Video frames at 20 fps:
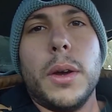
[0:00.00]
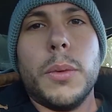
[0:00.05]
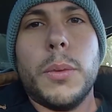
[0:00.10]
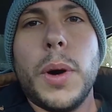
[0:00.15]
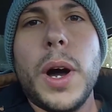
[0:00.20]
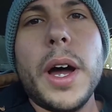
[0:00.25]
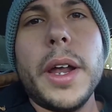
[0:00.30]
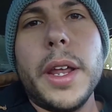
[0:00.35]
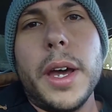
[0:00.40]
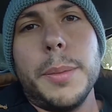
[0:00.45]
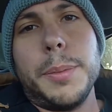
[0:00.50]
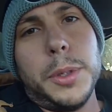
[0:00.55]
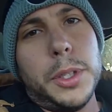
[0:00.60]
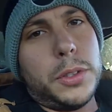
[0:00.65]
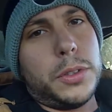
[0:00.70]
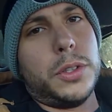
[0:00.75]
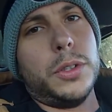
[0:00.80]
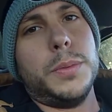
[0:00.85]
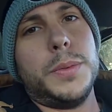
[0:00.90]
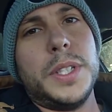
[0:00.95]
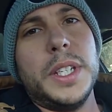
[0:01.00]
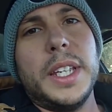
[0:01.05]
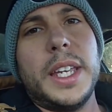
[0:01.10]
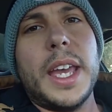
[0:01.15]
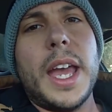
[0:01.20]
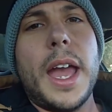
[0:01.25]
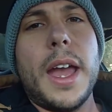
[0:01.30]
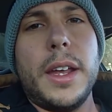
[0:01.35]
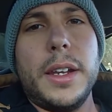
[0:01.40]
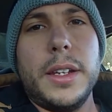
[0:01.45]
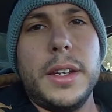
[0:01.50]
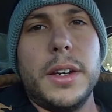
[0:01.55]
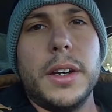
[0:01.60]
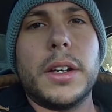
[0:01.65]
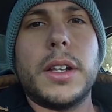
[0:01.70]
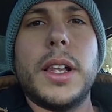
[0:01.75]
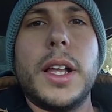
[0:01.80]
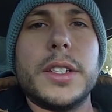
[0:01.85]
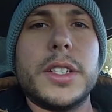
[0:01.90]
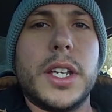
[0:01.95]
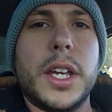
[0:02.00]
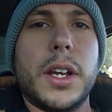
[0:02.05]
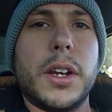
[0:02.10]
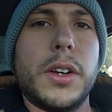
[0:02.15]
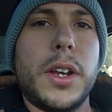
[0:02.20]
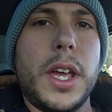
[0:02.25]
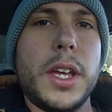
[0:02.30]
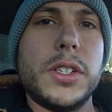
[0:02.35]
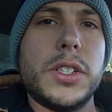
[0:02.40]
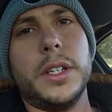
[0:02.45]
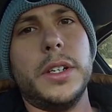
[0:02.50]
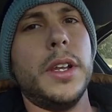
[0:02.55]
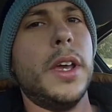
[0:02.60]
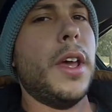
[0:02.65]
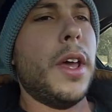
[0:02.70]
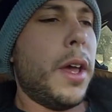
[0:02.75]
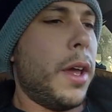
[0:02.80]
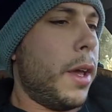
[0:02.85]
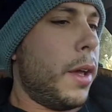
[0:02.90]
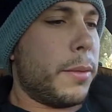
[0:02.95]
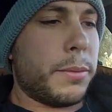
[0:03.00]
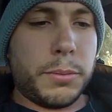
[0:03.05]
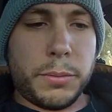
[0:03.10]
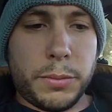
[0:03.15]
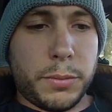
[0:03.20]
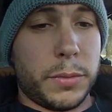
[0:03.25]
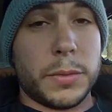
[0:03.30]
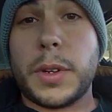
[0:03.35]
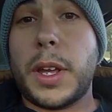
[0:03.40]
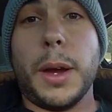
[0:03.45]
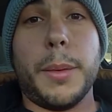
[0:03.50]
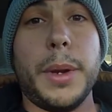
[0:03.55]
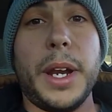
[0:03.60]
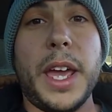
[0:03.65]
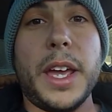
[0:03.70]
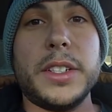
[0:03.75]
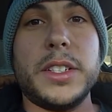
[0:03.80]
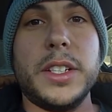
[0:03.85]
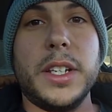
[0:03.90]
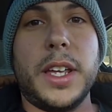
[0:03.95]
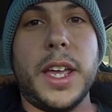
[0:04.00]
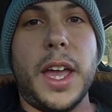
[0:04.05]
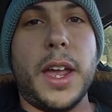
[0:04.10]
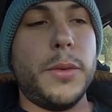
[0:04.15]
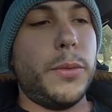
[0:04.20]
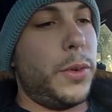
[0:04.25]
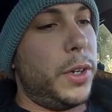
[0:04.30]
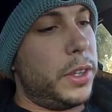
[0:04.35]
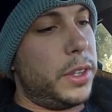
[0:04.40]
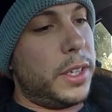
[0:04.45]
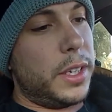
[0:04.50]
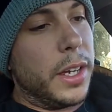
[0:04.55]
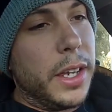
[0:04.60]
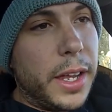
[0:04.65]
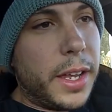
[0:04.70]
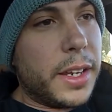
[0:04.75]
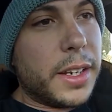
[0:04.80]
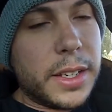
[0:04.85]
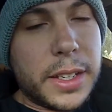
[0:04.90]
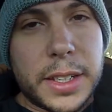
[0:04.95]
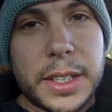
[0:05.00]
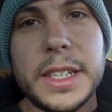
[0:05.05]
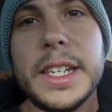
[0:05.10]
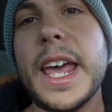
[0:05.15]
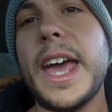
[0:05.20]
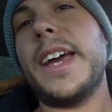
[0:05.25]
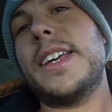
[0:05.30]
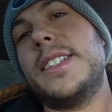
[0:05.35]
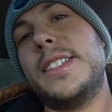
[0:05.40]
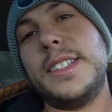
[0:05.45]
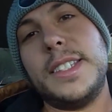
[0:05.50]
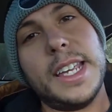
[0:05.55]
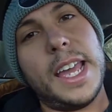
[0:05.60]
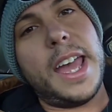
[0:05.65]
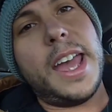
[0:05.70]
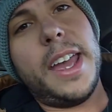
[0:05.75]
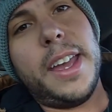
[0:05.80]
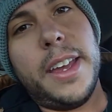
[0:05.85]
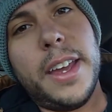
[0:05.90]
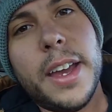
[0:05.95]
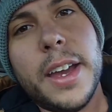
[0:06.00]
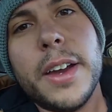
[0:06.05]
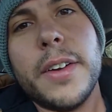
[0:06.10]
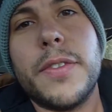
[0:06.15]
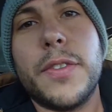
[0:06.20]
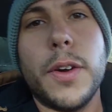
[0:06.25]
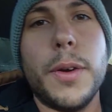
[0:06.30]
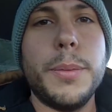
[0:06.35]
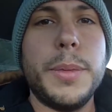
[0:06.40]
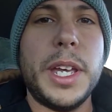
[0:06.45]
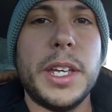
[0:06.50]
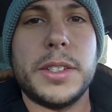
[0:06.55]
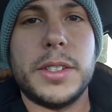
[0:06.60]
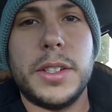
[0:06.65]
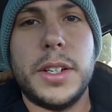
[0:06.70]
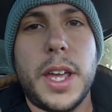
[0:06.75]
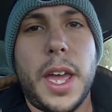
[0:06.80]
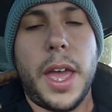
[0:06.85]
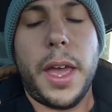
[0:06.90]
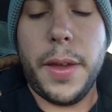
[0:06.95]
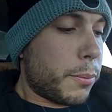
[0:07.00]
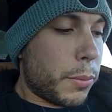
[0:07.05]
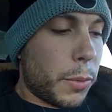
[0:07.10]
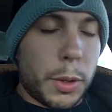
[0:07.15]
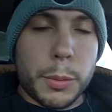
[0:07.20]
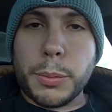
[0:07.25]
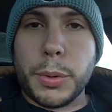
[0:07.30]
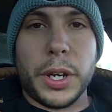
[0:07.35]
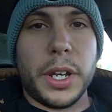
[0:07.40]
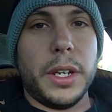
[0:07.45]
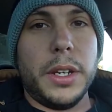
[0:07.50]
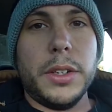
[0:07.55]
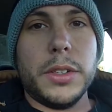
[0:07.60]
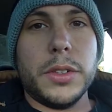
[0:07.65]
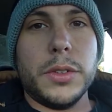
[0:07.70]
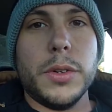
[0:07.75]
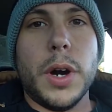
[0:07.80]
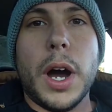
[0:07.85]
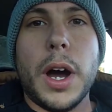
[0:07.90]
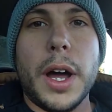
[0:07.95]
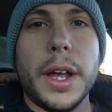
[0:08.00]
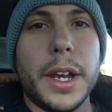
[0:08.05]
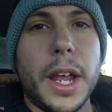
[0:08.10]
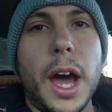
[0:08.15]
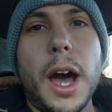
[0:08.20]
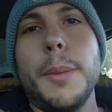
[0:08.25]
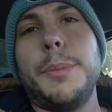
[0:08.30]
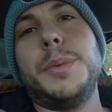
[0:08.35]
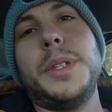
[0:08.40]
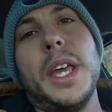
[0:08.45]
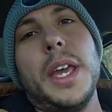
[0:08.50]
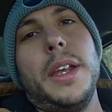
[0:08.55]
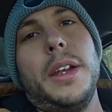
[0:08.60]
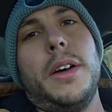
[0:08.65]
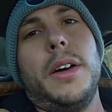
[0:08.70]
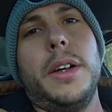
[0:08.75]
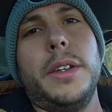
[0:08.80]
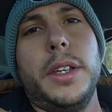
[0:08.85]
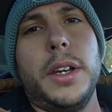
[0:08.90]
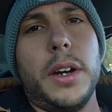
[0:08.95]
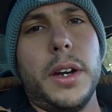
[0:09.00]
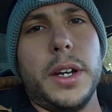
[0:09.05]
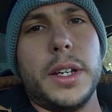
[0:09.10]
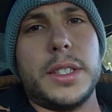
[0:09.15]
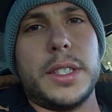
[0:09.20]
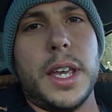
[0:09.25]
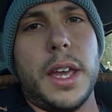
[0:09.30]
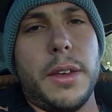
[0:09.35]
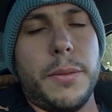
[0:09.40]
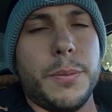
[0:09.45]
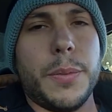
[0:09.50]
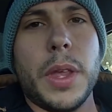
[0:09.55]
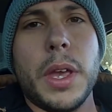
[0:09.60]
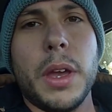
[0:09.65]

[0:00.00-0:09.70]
What up, YouTube? CKN here, Clutch Kicker Nation, coming at you again with the next day from yesterday, bringing you an update on the RX-8.